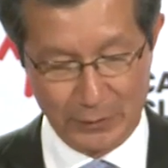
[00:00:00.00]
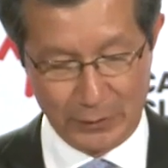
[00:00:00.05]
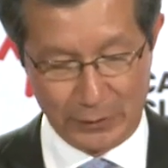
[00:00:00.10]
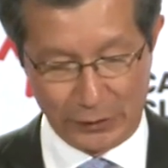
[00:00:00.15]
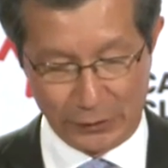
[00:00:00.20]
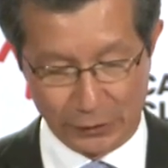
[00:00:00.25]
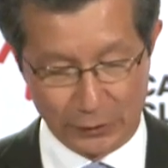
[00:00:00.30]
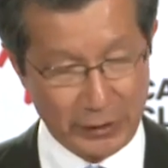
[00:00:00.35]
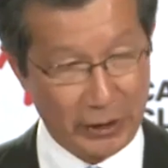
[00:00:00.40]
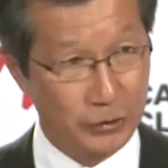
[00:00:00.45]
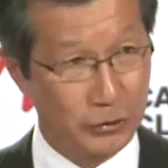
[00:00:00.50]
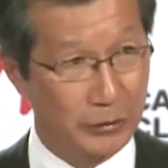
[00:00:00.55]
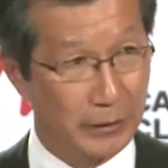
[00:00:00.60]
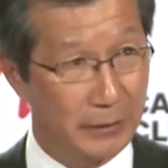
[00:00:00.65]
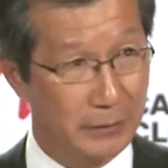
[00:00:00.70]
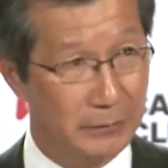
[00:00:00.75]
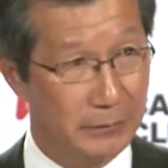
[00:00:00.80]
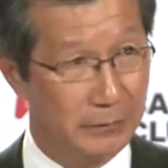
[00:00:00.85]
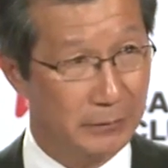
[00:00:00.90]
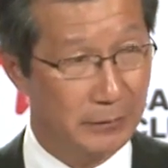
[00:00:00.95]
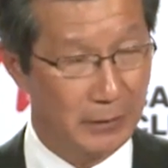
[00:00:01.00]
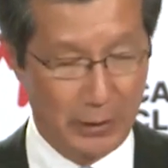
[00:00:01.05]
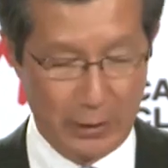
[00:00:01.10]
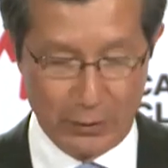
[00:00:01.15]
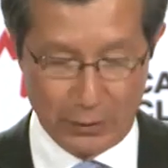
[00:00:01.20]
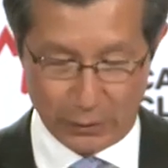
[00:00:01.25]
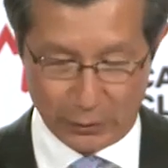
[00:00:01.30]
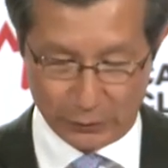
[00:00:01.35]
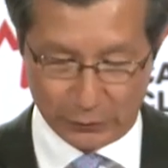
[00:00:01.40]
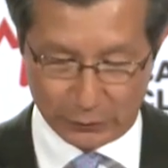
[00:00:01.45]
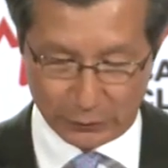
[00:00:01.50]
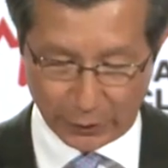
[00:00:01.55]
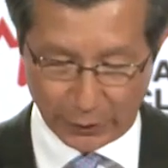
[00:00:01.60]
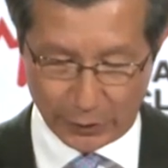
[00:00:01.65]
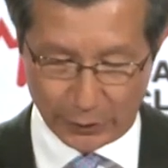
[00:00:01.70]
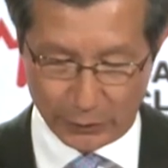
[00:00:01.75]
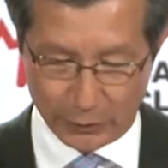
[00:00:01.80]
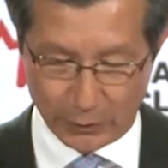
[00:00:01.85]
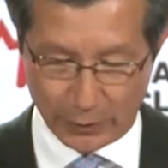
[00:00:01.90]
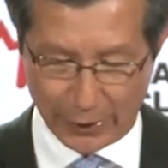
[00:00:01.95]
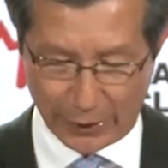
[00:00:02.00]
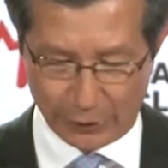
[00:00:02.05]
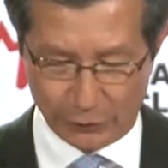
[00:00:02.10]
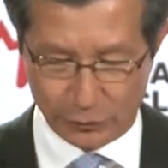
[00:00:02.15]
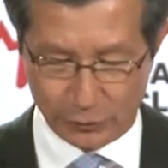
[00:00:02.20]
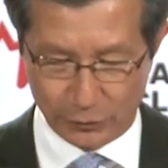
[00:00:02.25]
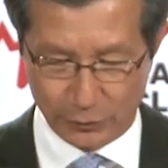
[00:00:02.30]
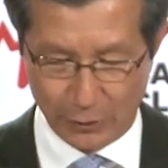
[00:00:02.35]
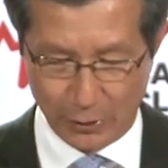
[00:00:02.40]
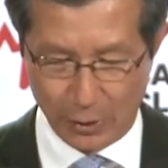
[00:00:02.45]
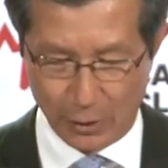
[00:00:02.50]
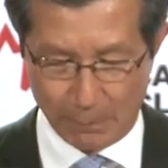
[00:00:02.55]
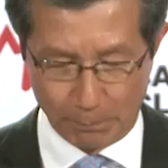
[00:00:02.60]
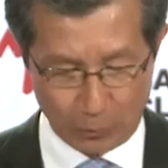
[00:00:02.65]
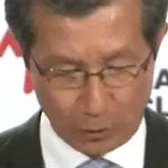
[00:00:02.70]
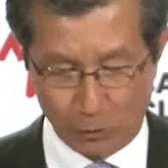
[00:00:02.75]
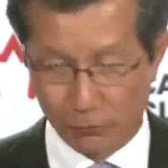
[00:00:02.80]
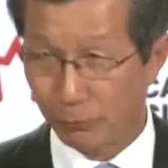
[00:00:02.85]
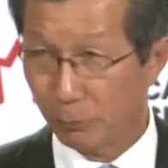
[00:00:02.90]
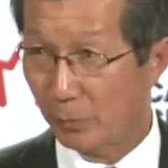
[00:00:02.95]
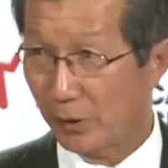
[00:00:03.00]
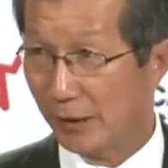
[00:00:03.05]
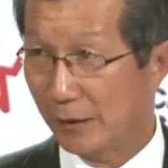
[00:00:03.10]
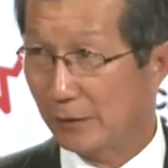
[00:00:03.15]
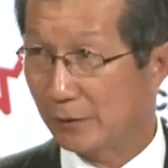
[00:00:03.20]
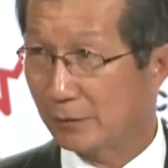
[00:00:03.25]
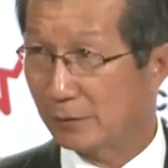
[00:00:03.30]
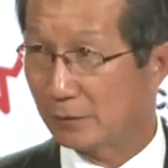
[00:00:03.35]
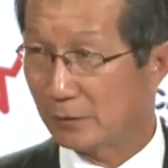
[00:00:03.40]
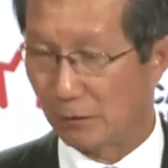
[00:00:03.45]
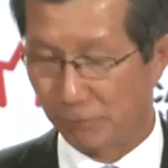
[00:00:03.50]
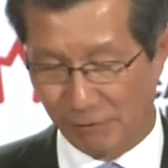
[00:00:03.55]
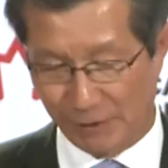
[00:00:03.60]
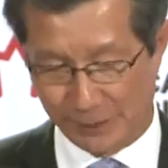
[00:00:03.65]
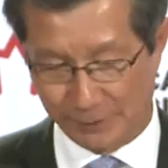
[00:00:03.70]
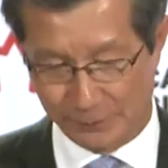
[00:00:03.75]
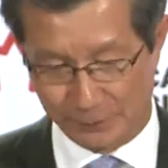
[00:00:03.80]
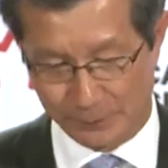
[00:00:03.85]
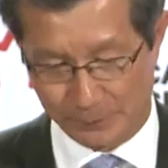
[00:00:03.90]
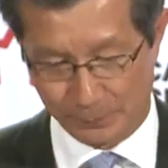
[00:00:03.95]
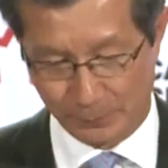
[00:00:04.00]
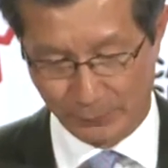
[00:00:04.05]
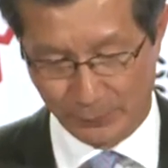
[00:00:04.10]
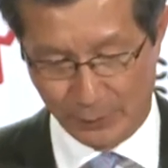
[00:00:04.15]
In a nutshell, Ontario has both played defense